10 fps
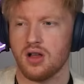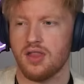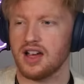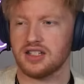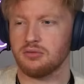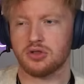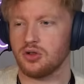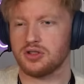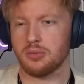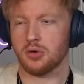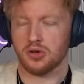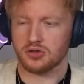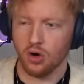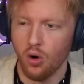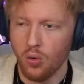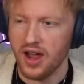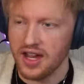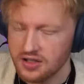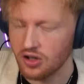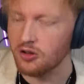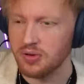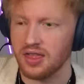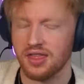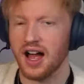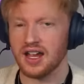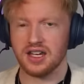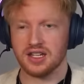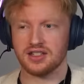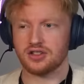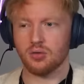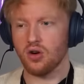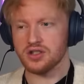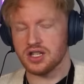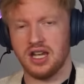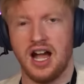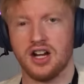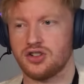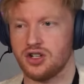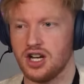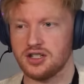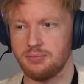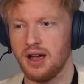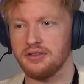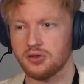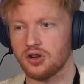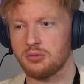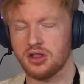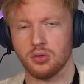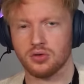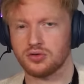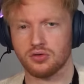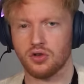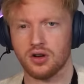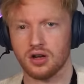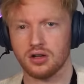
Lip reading: That seems too simple. There's no way it's going to be that easy. So what's the catch? Is Biff going to be the one to ruin it?